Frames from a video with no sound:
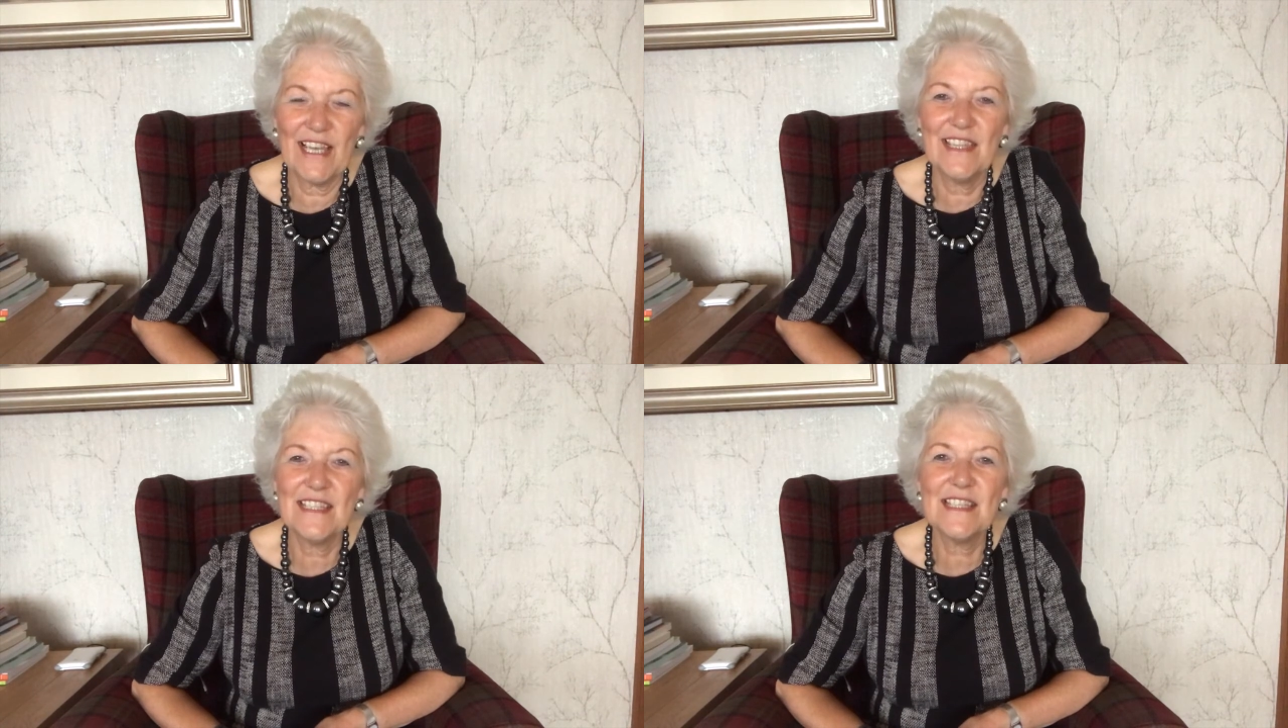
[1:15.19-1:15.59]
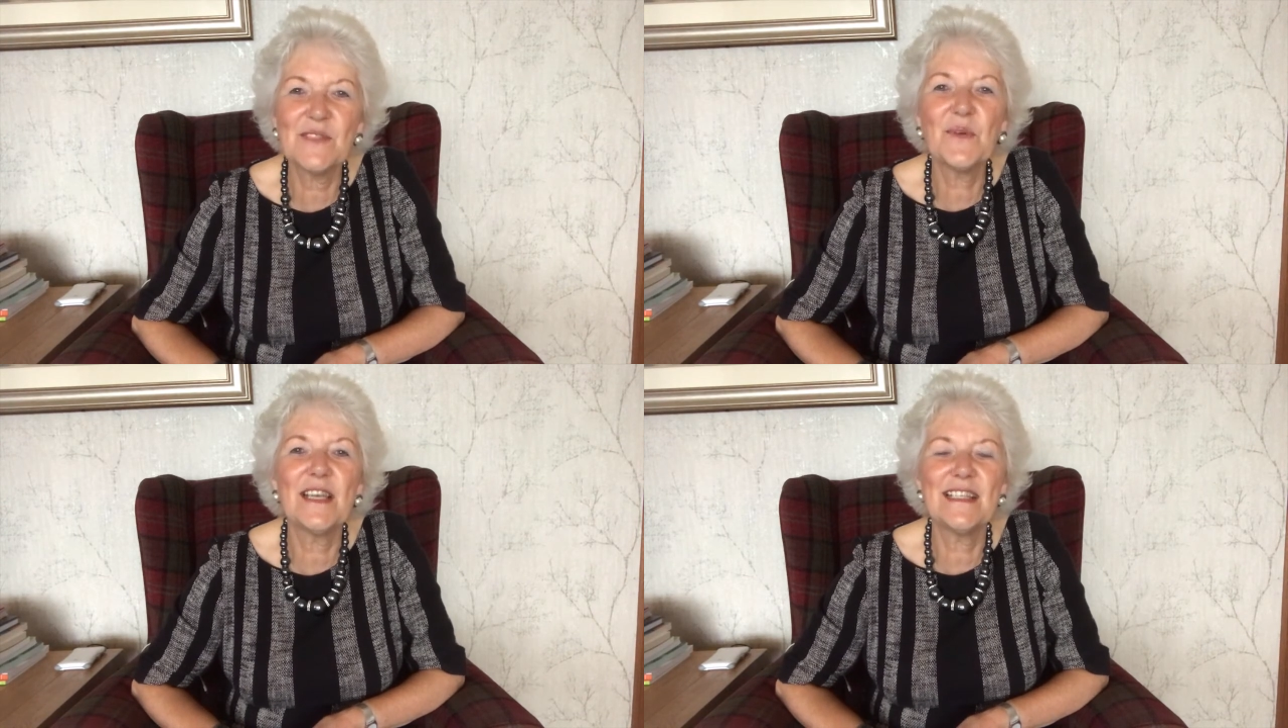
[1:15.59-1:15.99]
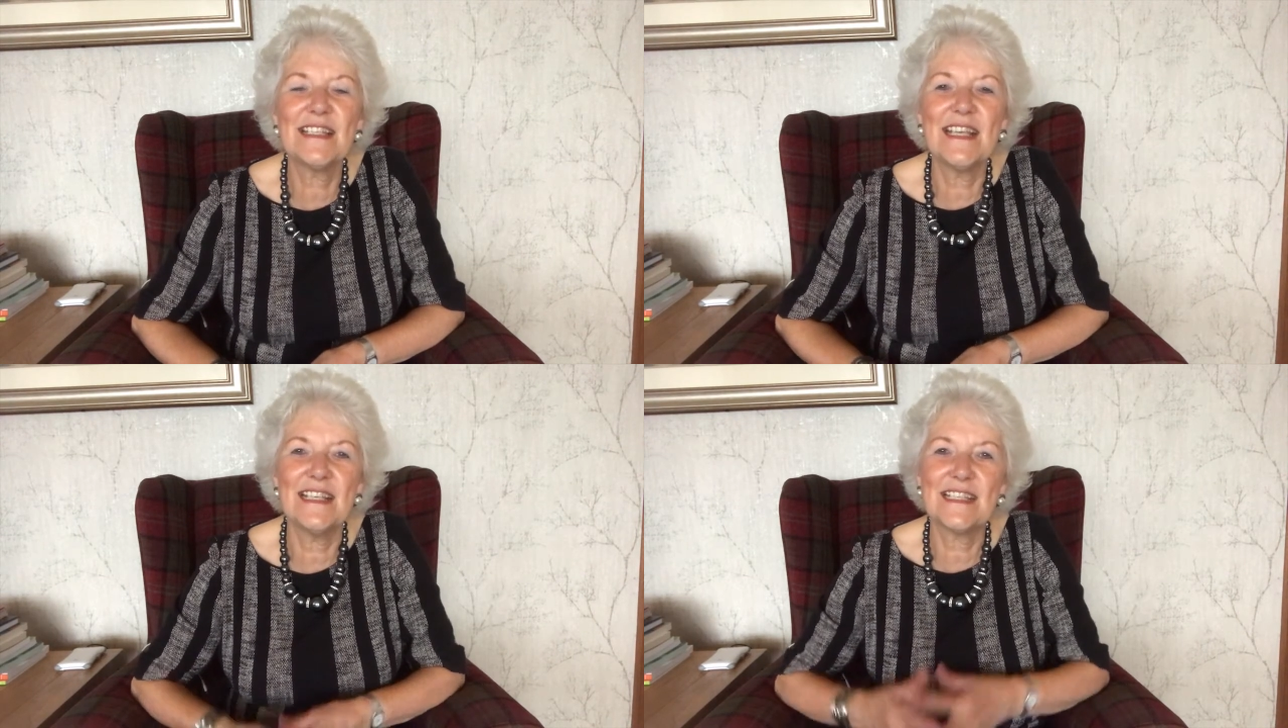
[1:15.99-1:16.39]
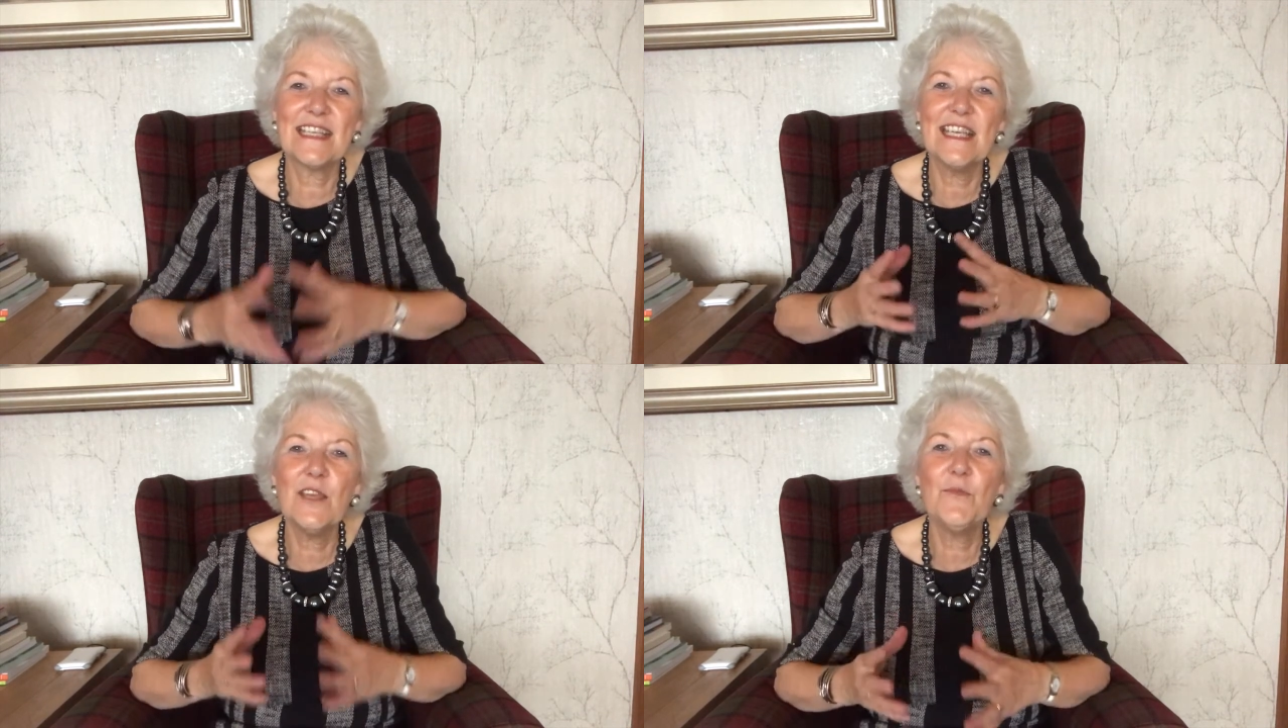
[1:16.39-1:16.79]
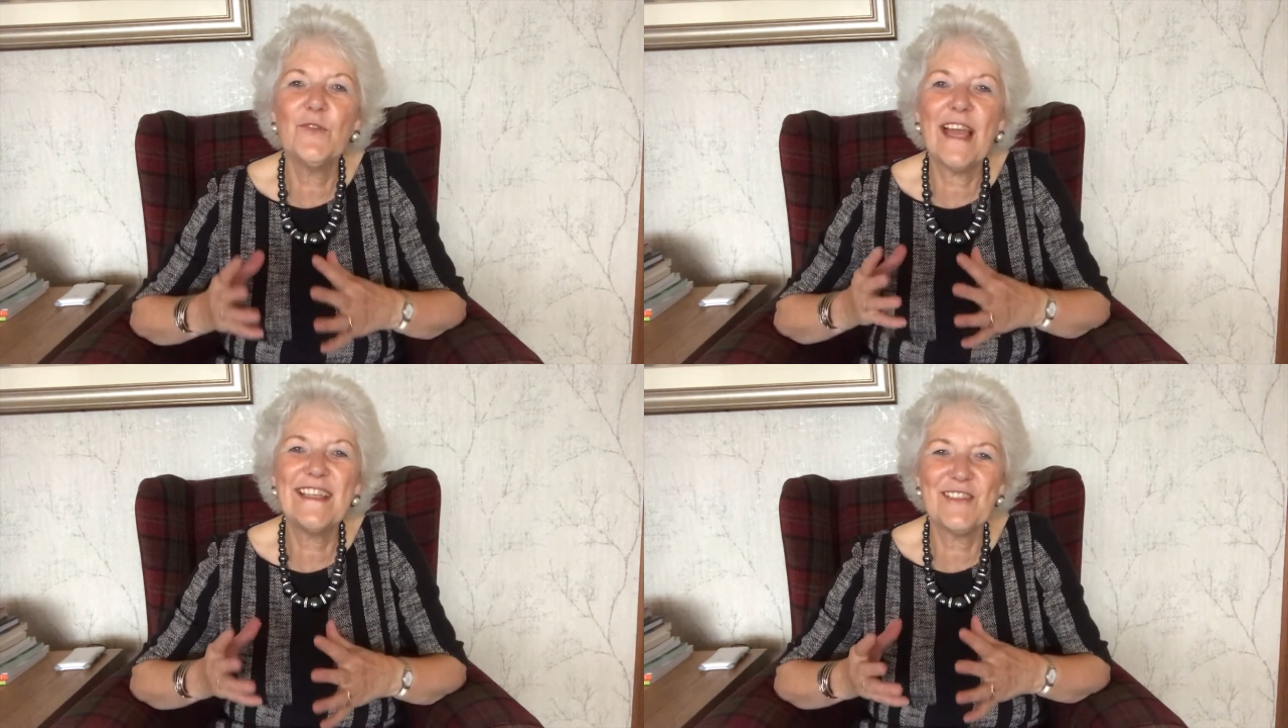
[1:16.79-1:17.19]
And this is what it says: keep
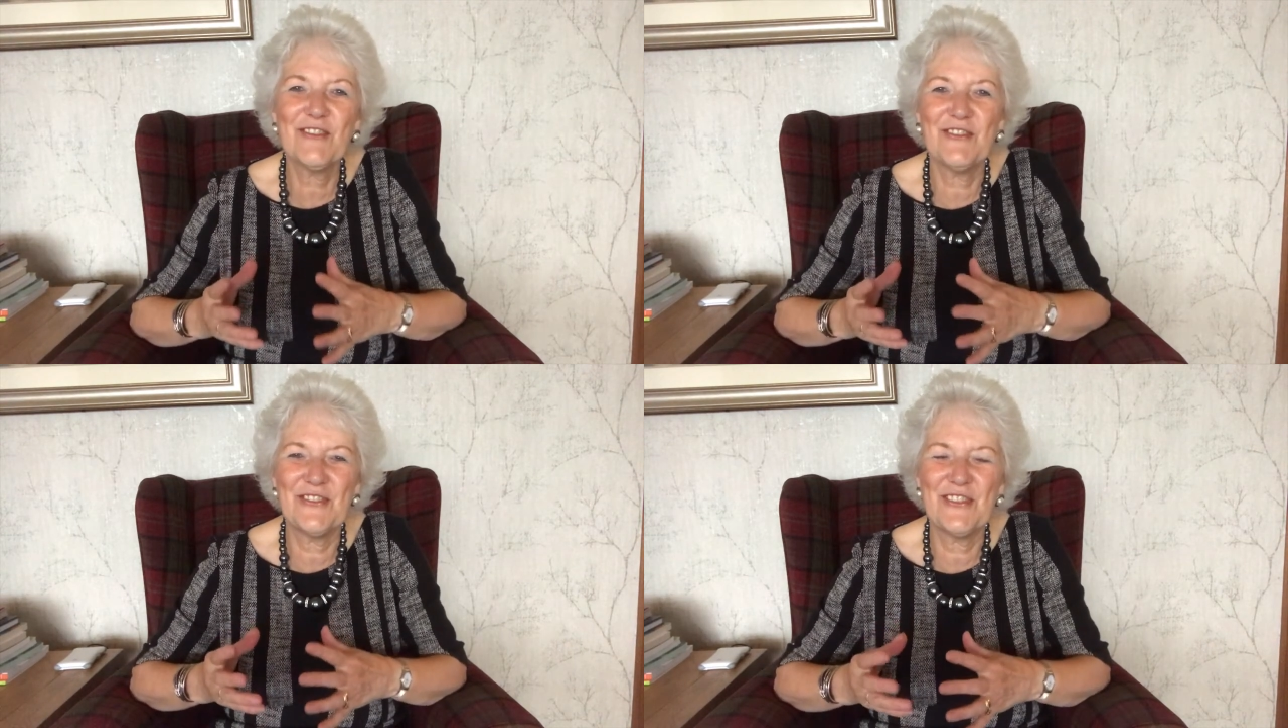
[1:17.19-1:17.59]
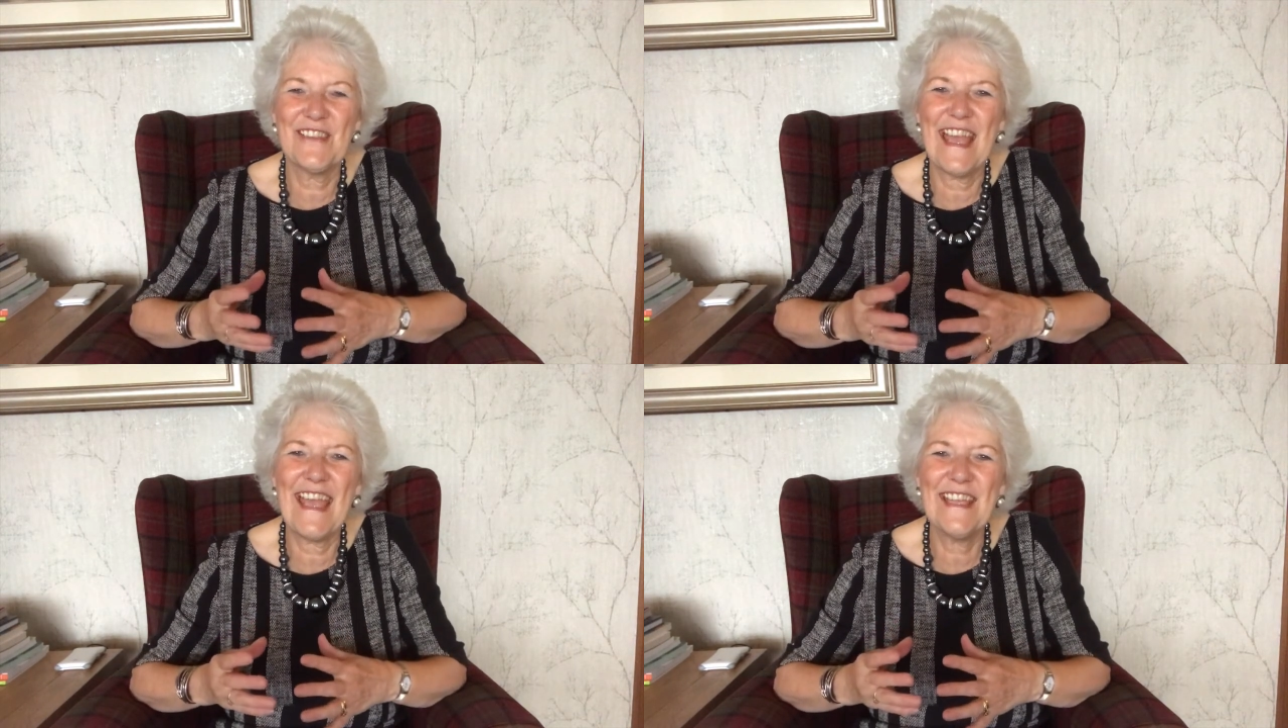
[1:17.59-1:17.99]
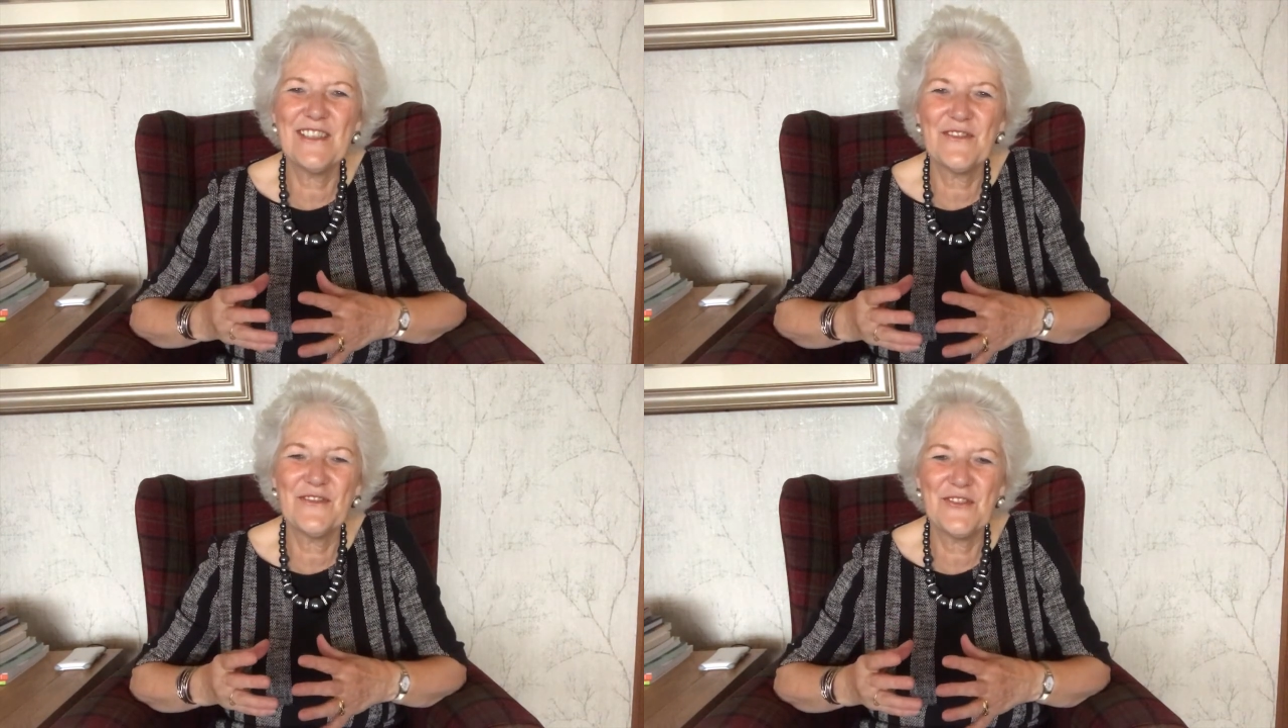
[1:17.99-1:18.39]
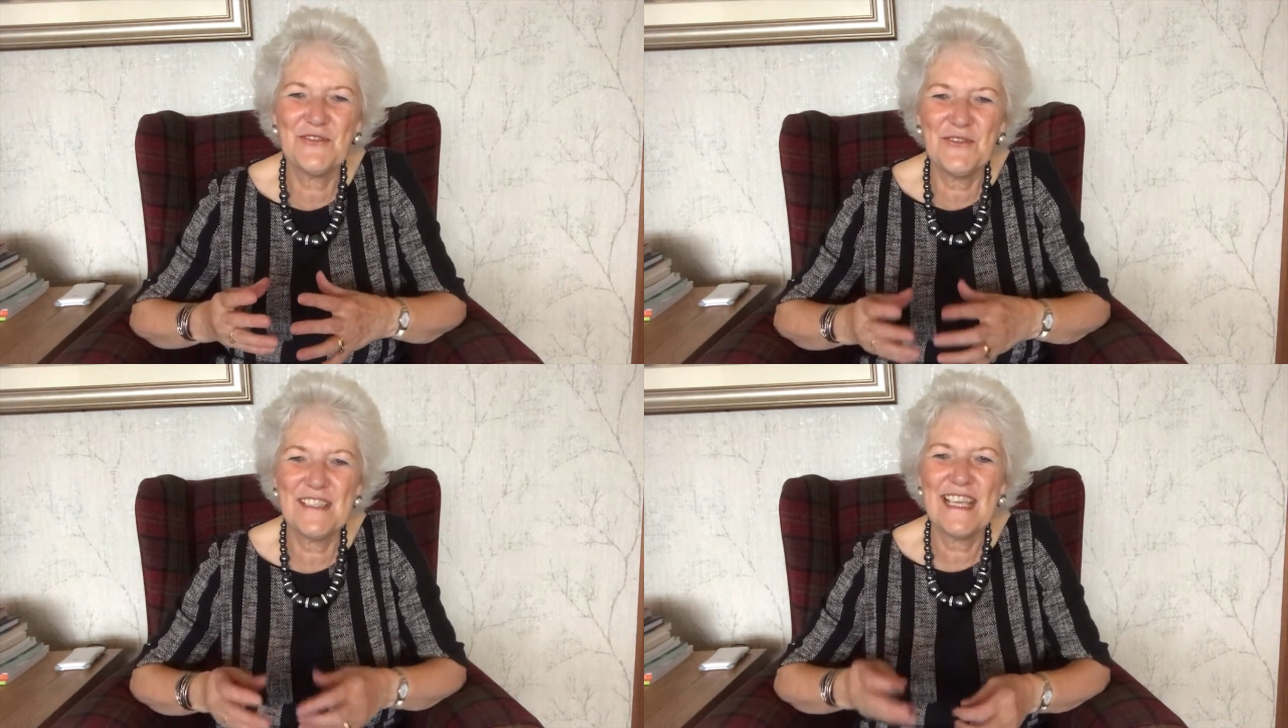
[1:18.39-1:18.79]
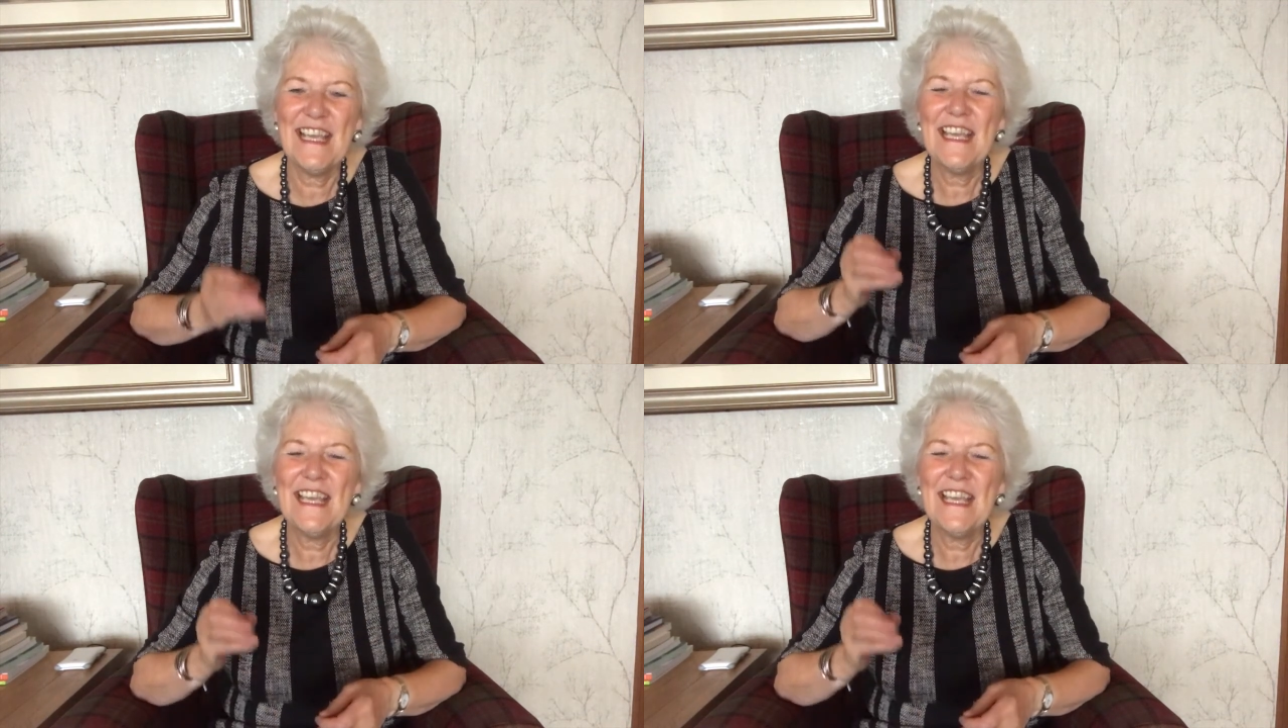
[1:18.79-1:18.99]
right on to the end of the road.